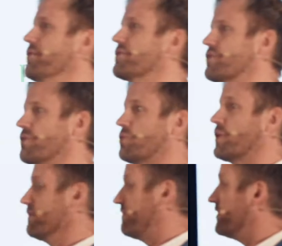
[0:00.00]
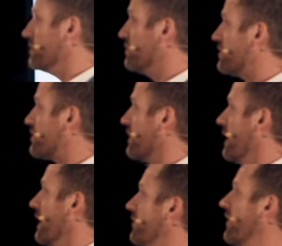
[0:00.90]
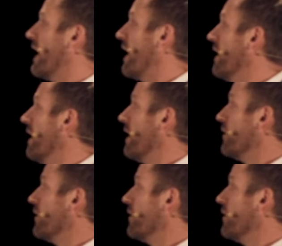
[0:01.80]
you're so confused, then